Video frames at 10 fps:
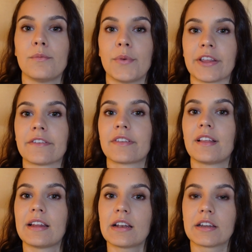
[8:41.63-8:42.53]
But the
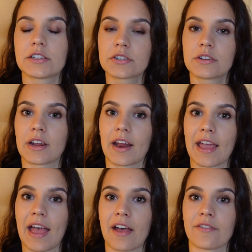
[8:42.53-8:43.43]
little issue that I
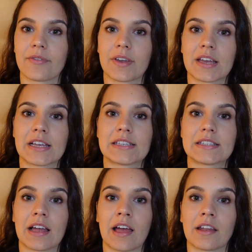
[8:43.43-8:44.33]
have is
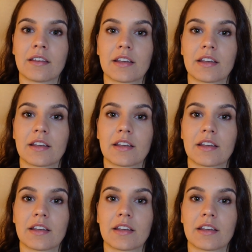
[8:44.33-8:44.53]
that,